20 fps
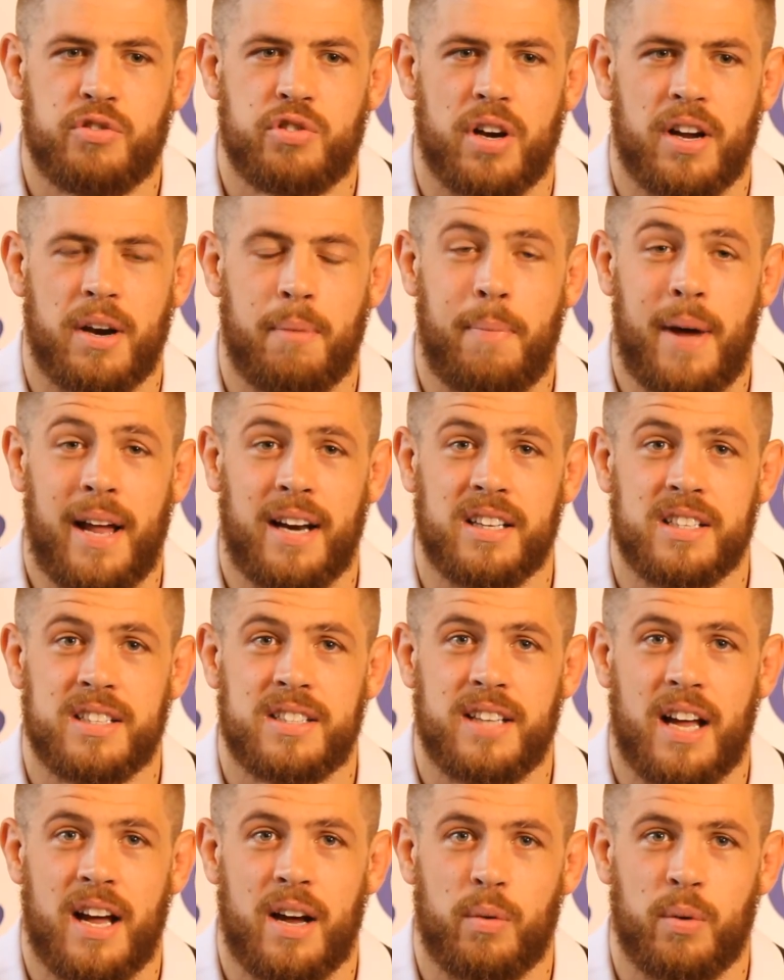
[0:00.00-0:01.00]
trying to
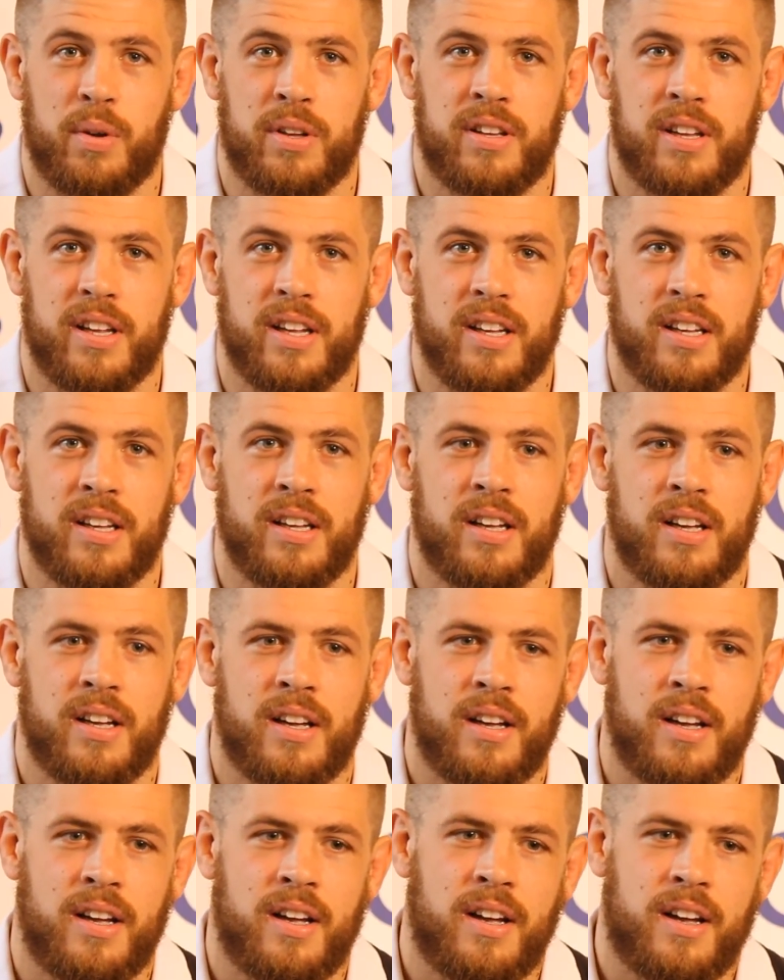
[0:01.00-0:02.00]
balance that with the
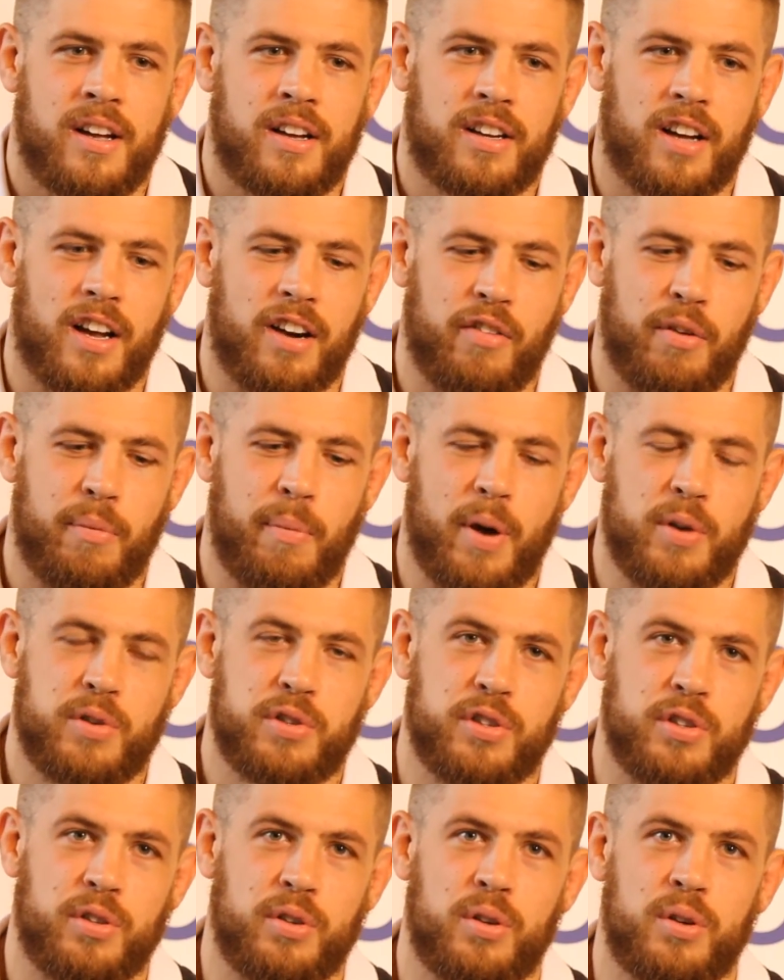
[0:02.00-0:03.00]
kind of
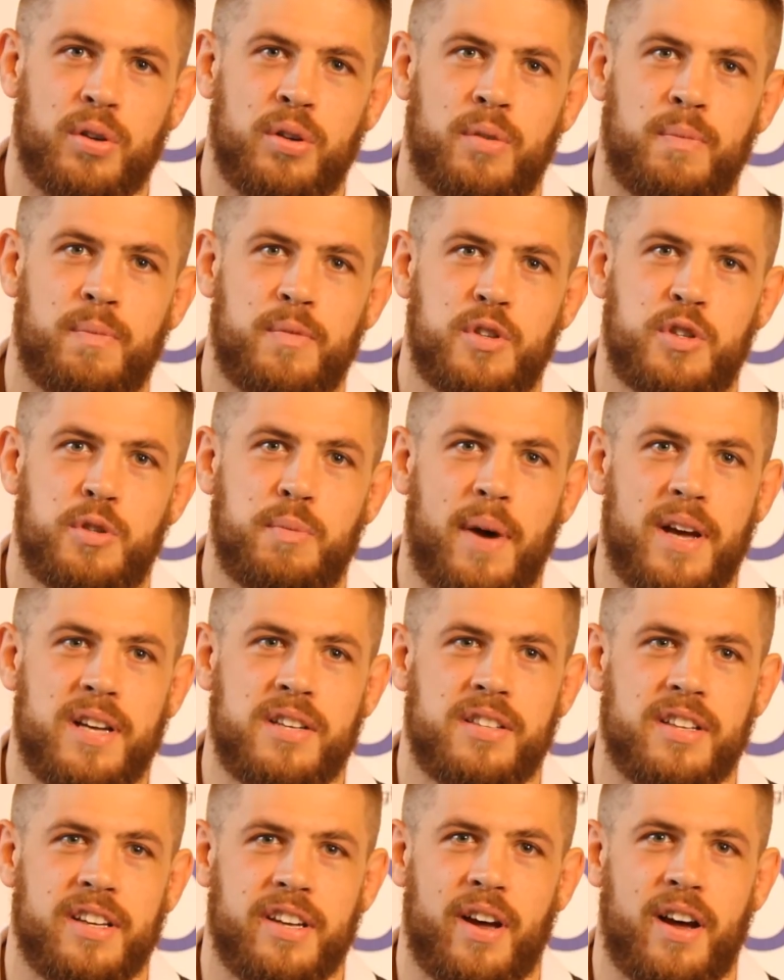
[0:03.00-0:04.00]
emotional
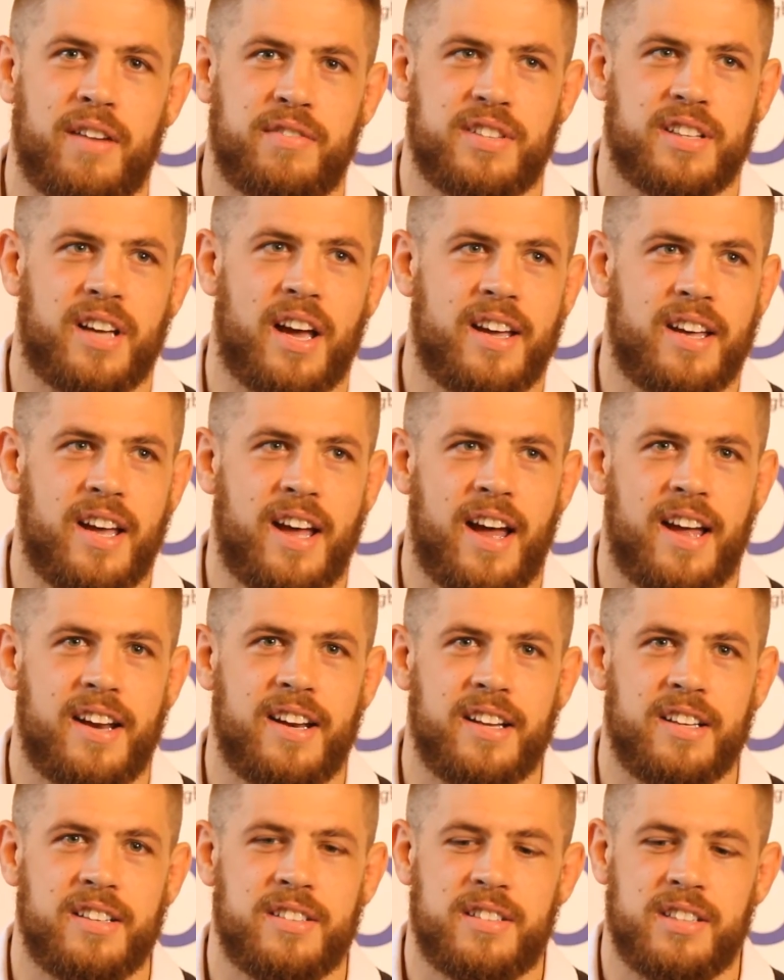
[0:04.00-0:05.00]
space that you have to get your head
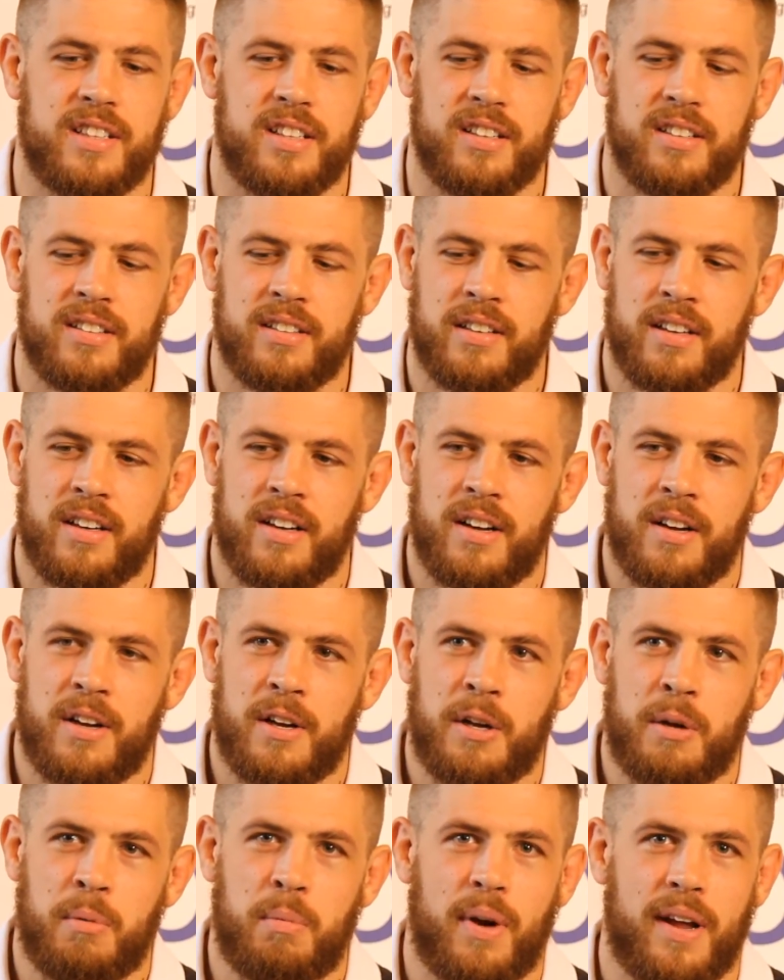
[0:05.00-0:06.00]
in to
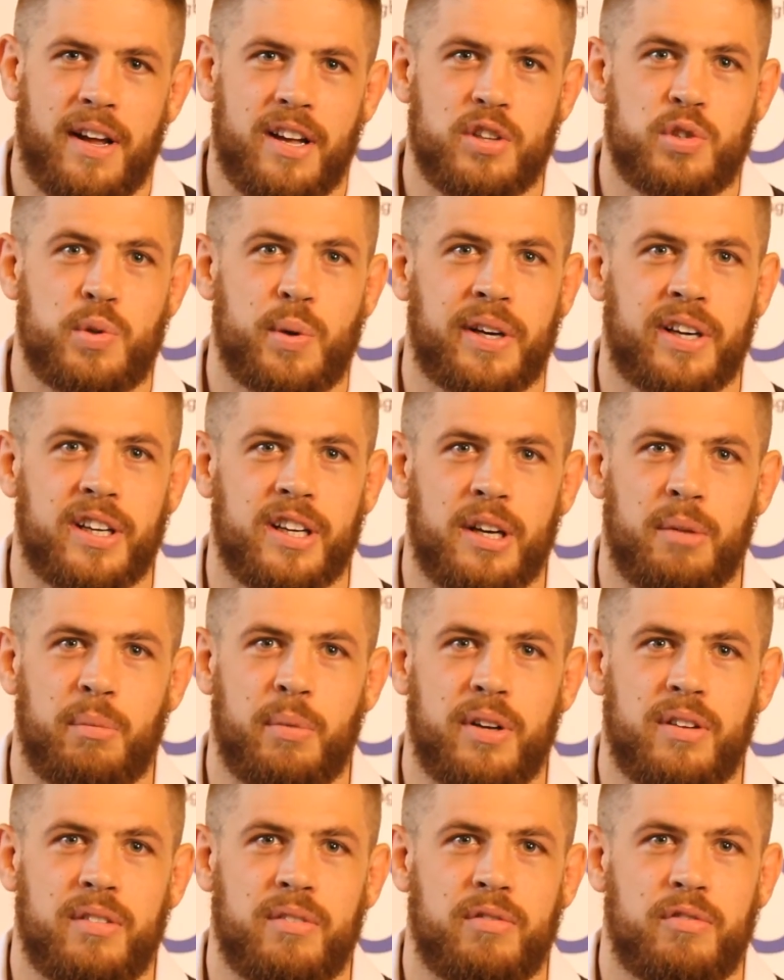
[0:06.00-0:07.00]
play at Twickenham
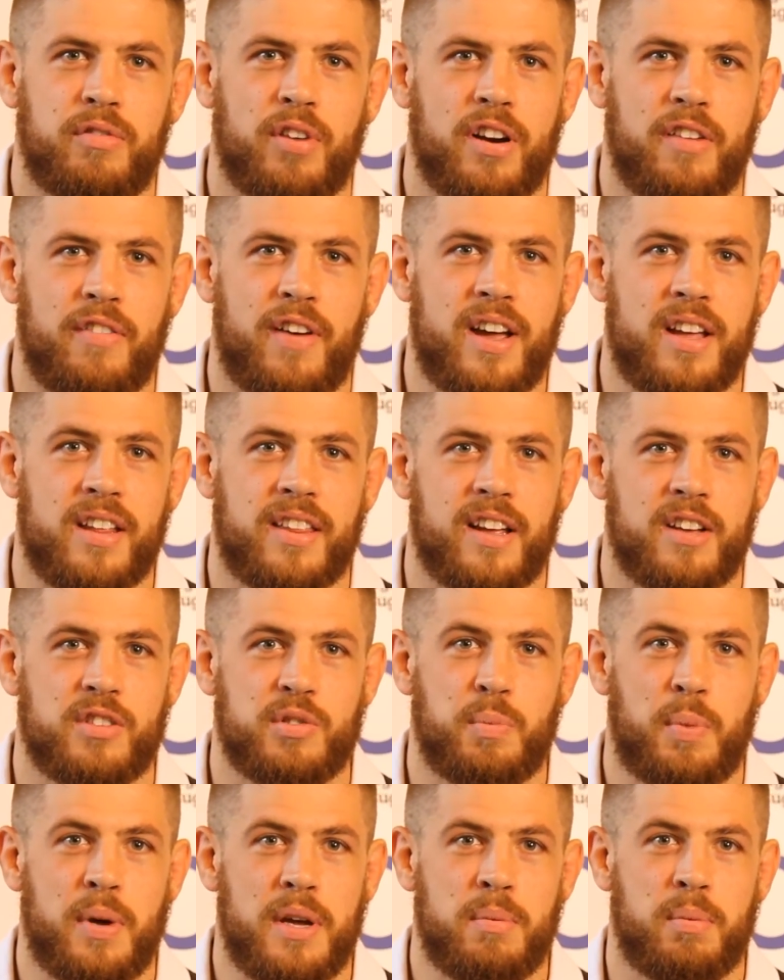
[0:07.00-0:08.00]
in front of
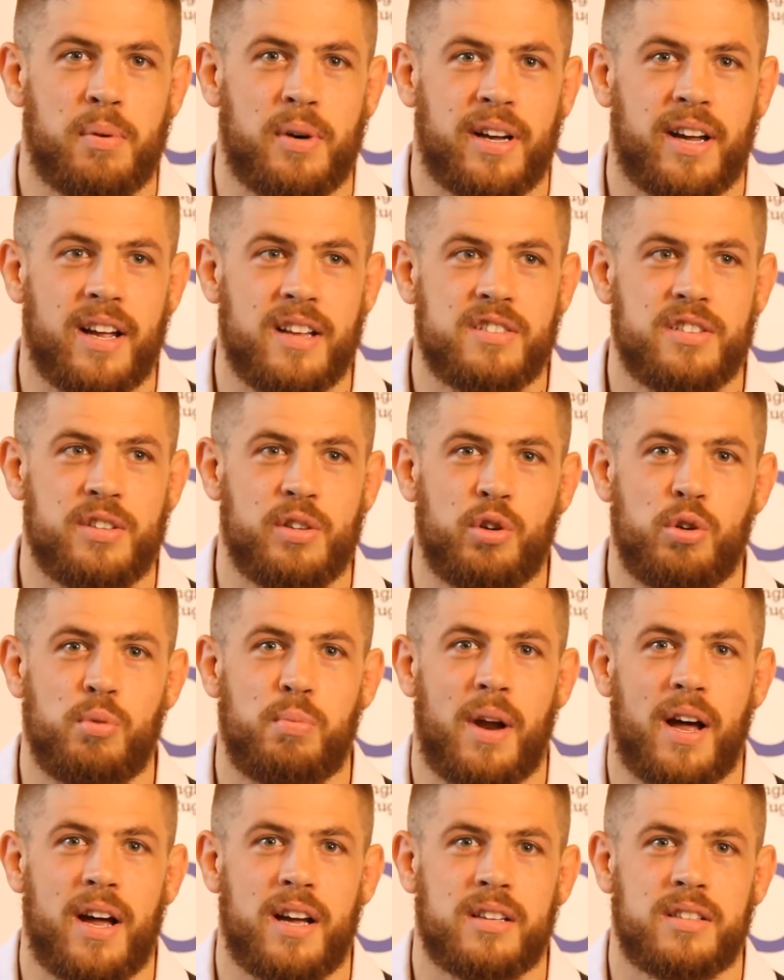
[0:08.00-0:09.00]
80,000 people against the All
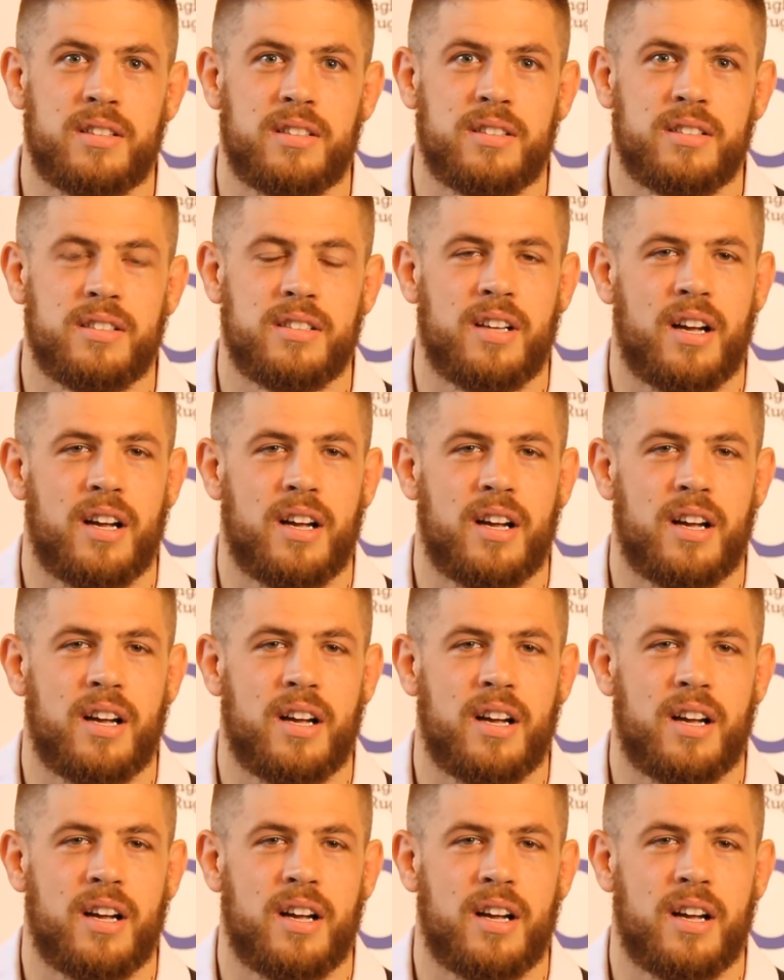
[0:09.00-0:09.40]
Blacks.